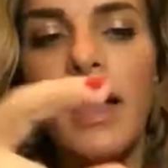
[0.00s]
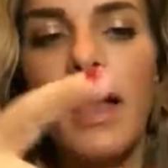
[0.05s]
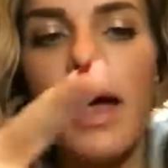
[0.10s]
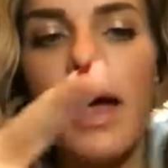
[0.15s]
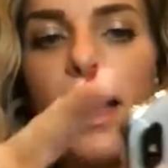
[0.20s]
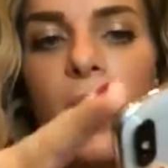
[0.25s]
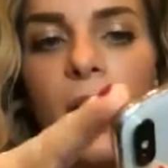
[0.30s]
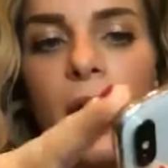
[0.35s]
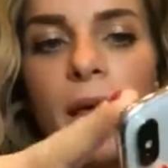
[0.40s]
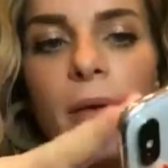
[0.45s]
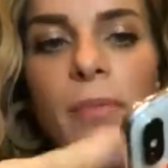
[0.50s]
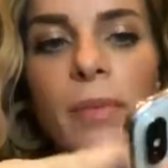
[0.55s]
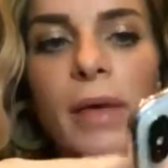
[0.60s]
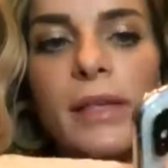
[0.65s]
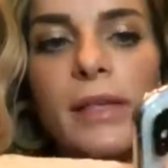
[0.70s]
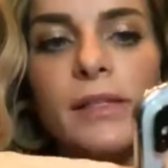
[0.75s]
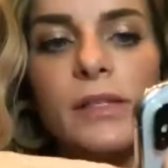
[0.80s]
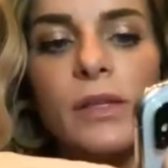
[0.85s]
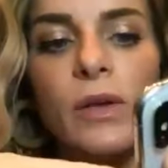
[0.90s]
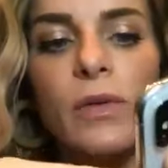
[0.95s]

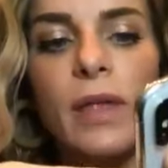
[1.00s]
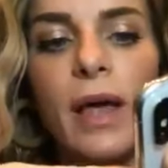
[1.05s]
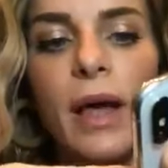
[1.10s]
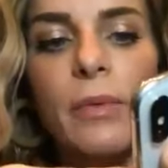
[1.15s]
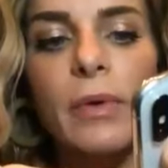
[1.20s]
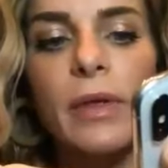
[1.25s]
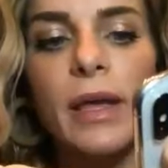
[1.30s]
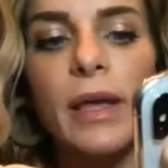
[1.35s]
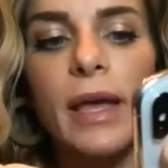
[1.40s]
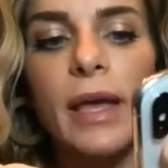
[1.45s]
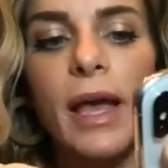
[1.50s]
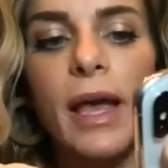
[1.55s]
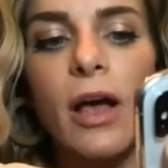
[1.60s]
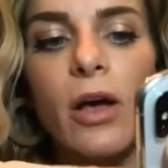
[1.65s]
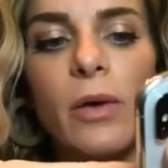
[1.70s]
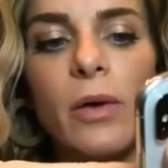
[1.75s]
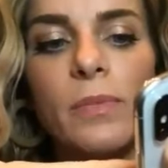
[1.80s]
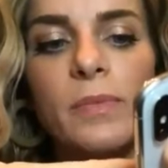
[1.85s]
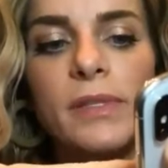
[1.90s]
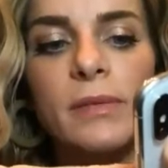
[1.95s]
And so that really
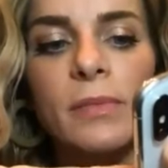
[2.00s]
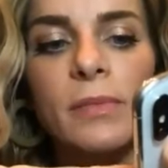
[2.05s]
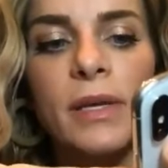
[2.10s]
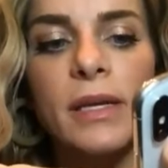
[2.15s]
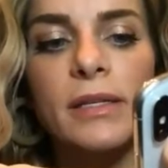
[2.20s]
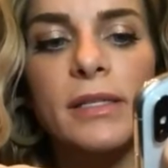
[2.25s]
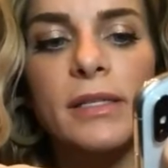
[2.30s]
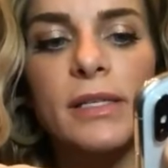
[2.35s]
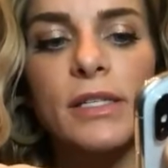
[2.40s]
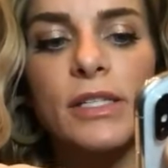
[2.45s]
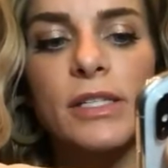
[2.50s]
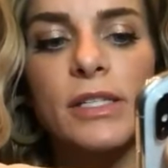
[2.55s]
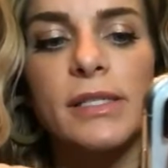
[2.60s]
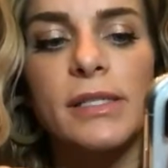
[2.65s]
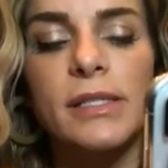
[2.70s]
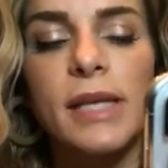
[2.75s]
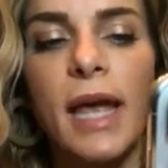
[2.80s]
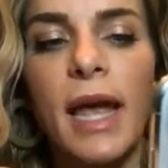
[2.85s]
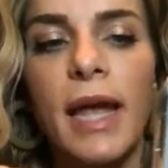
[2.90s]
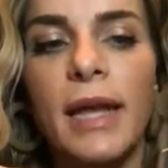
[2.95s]
helps me to
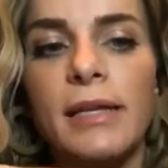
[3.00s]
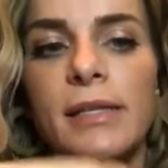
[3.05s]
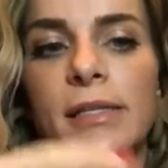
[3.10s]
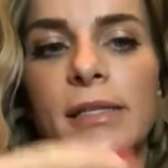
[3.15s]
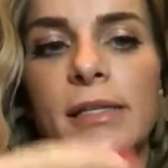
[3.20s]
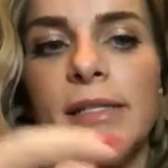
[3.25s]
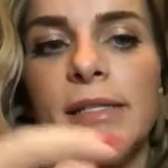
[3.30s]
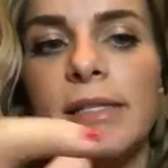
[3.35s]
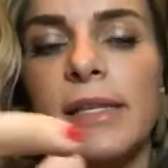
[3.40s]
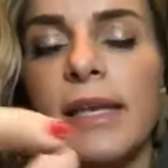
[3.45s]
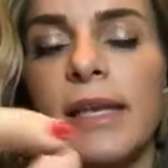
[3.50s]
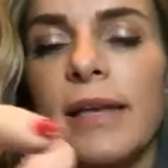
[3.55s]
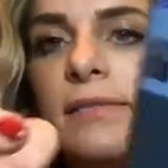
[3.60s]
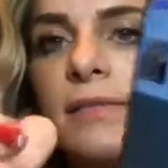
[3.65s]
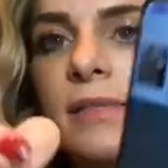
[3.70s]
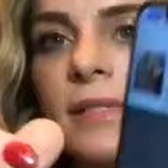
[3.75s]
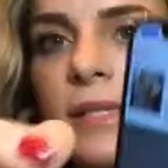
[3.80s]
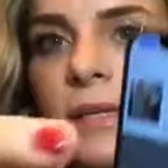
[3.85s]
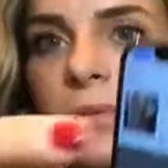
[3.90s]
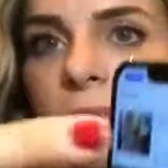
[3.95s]
just kind of save some
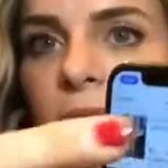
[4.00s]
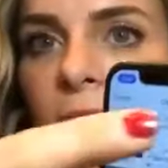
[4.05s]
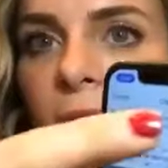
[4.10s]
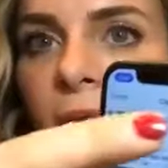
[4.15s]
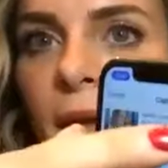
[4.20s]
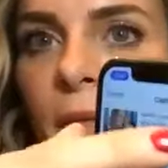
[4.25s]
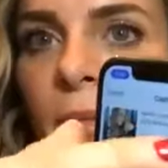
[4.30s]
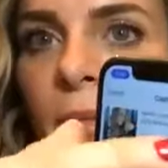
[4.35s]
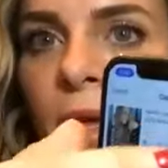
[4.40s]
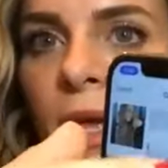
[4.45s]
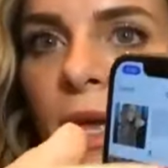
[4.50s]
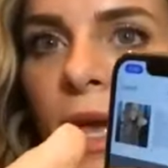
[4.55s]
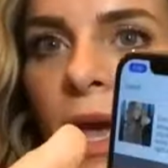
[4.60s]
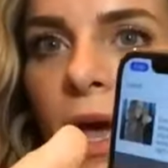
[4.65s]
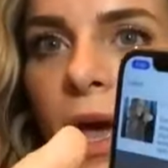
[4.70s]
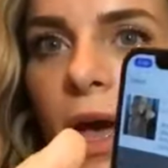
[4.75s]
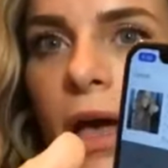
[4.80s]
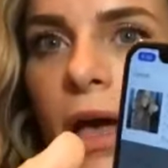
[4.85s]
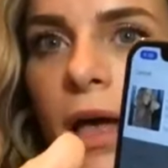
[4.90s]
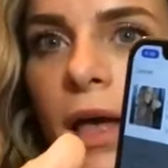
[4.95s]
time
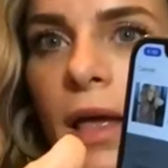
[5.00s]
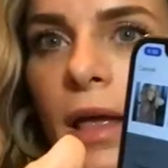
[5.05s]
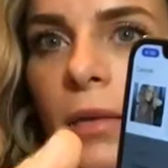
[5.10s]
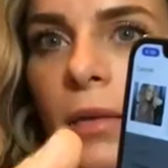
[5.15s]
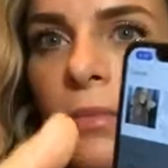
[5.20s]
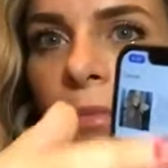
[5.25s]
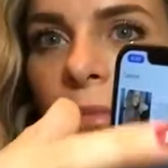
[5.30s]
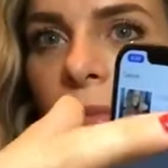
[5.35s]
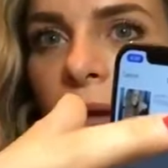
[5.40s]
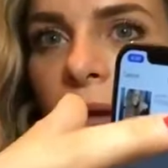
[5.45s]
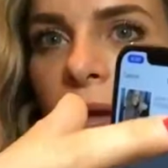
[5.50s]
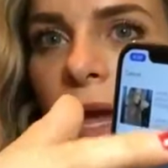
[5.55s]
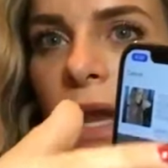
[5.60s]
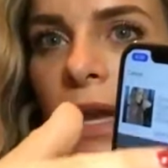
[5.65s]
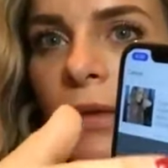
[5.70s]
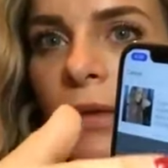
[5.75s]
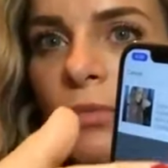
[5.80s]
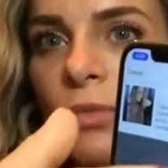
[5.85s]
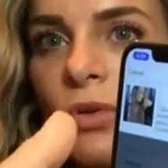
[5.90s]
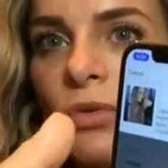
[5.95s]
and kind
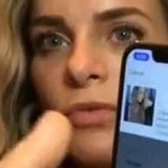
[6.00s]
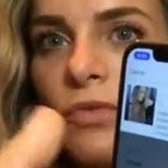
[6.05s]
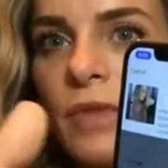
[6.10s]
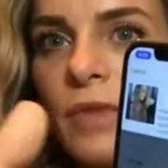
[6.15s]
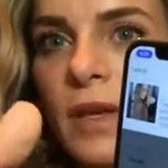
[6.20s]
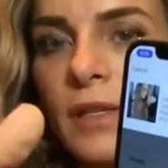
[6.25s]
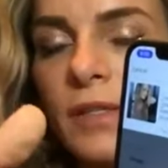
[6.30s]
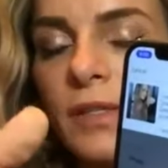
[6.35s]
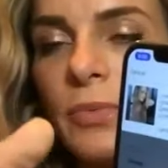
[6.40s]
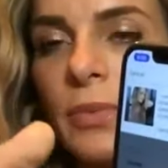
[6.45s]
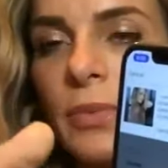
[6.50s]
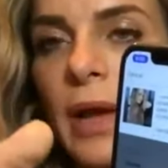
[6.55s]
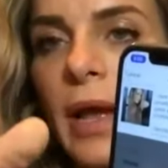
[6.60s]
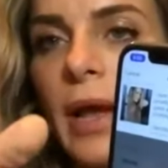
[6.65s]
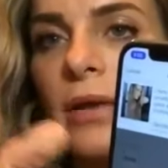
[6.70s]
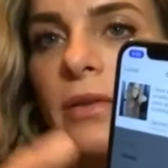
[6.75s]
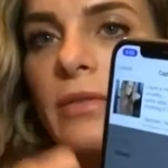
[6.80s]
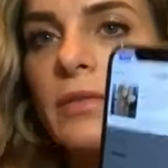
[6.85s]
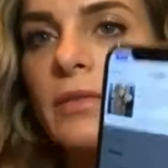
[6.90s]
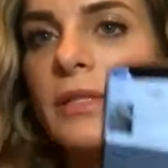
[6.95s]
of move things
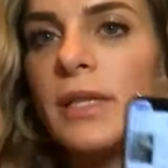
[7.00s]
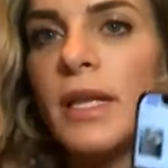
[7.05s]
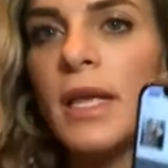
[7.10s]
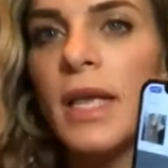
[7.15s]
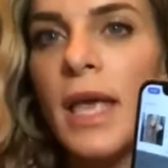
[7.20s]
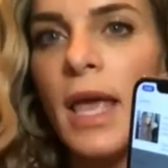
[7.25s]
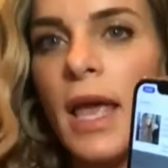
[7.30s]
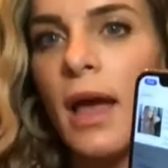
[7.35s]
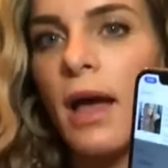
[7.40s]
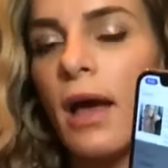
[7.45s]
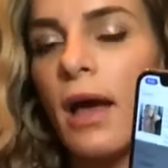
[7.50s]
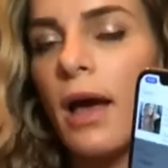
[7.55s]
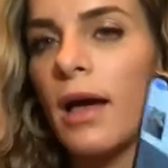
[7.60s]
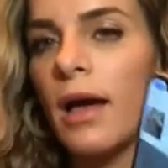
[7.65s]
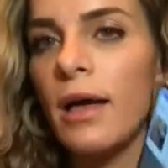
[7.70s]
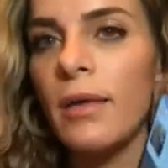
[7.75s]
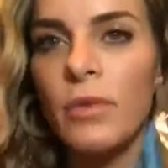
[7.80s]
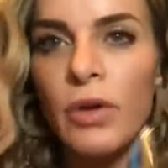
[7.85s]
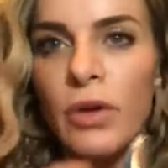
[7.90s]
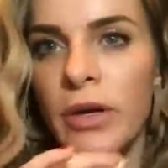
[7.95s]
around.
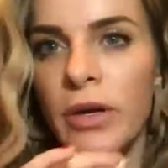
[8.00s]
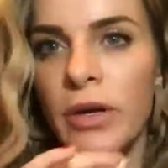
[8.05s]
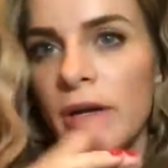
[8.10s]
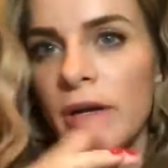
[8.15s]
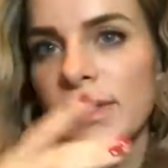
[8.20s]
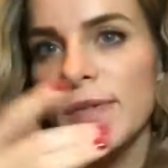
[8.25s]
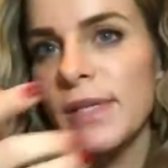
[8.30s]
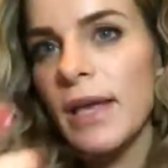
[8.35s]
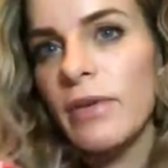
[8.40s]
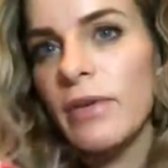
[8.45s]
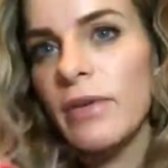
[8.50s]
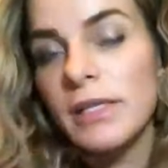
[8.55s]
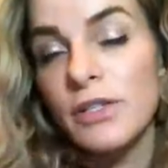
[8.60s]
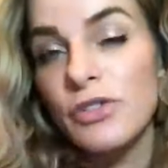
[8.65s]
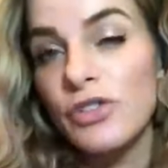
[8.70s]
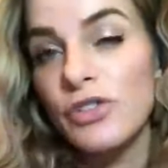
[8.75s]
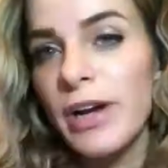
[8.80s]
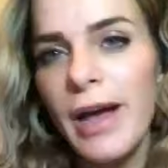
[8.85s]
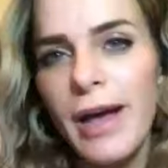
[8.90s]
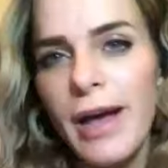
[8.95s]
You can also save it as a
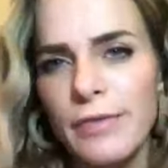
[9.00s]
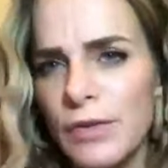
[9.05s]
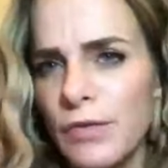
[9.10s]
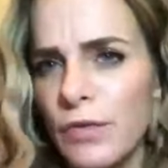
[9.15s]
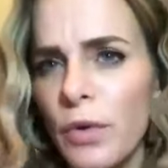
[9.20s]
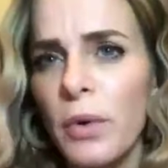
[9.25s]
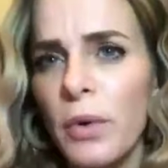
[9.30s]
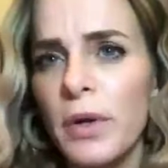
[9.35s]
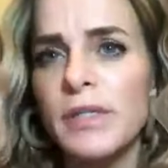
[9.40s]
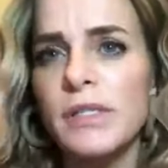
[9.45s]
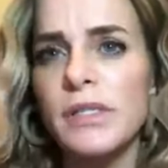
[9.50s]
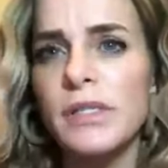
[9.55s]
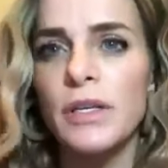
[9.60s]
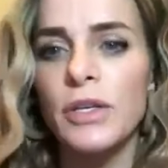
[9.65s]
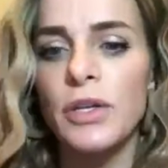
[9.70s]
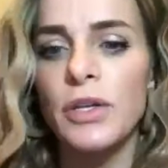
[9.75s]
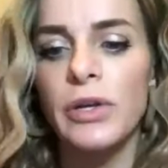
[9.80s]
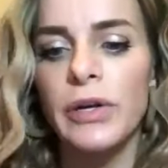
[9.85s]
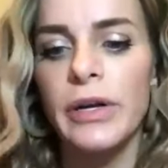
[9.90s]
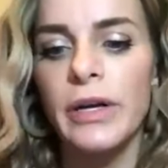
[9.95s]
draft, of course, in
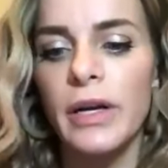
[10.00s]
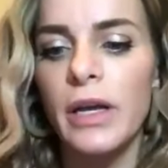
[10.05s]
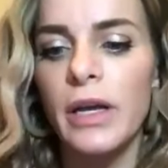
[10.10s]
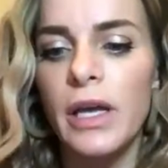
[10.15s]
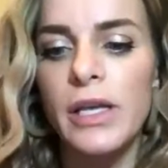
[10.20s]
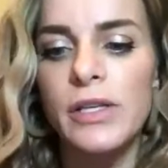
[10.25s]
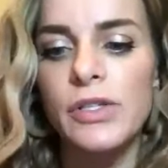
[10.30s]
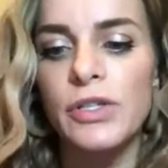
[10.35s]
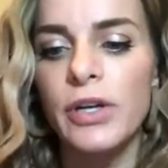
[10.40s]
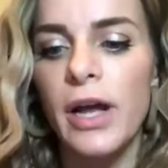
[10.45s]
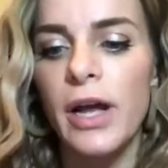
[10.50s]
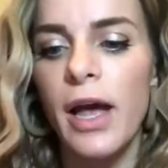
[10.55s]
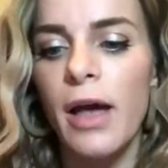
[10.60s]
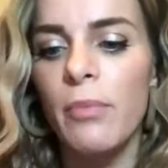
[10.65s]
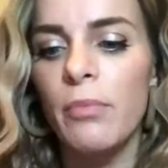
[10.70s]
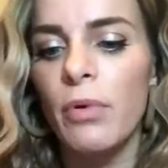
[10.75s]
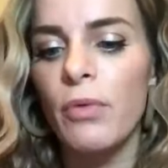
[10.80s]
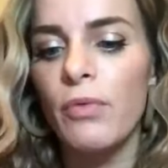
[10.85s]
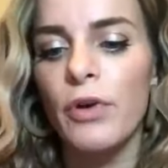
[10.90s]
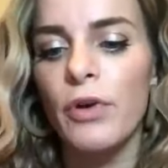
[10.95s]
your Instagram
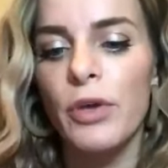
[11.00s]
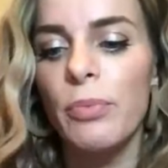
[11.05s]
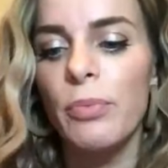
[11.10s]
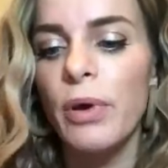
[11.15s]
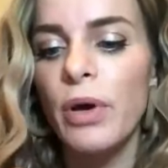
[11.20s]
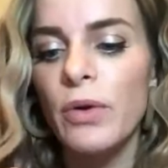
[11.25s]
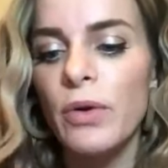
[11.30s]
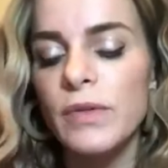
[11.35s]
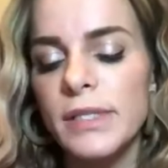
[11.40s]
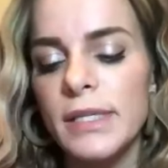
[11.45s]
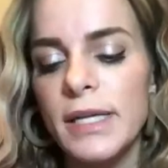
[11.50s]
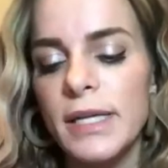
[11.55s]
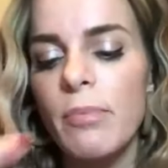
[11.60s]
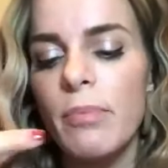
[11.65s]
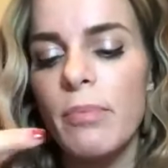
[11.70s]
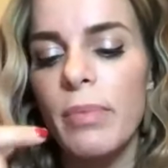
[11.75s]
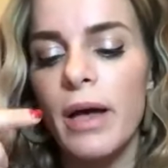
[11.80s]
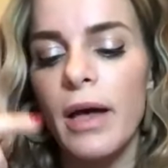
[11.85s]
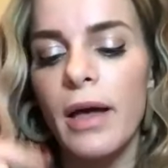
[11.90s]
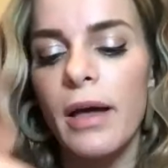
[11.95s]
before you post it,
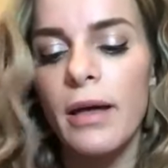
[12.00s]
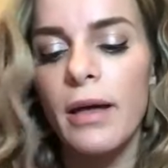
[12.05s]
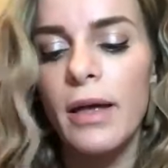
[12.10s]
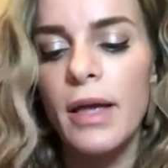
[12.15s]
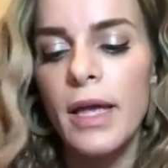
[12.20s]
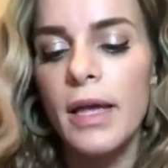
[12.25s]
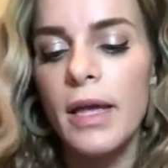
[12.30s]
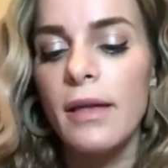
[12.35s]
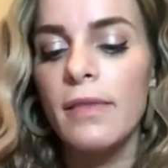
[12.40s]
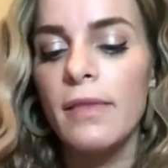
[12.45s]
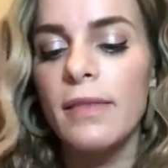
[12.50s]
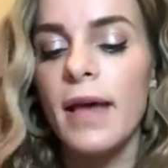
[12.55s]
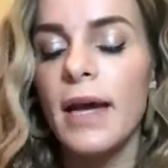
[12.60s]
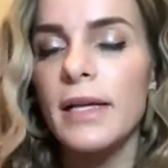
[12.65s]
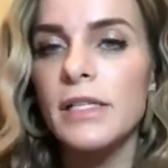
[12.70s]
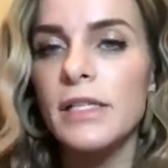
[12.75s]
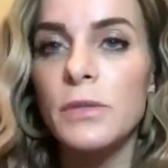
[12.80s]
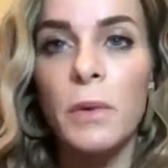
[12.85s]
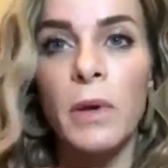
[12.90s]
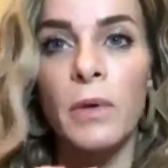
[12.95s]
but that
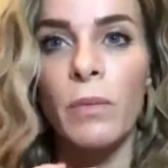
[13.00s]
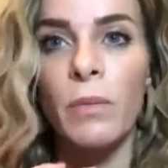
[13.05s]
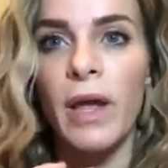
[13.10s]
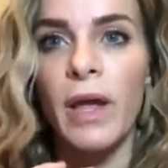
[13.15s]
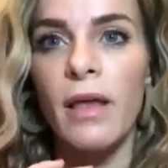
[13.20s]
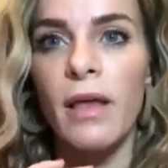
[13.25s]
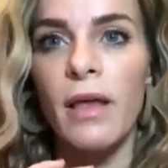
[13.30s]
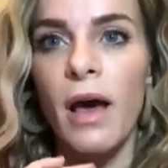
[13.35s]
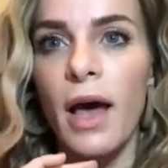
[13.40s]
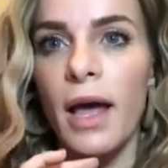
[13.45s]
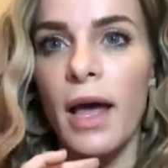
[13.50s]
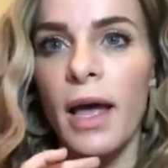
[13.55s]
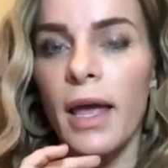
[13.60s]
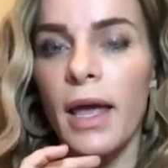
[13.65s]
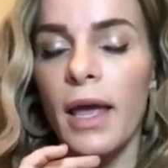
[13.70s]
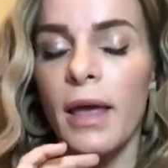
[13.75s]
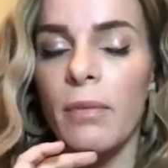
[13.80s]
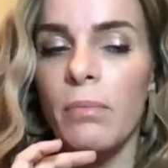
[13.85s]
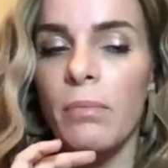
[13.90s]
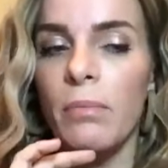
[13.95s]
is one way that
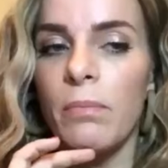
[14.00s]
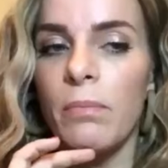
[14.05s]
I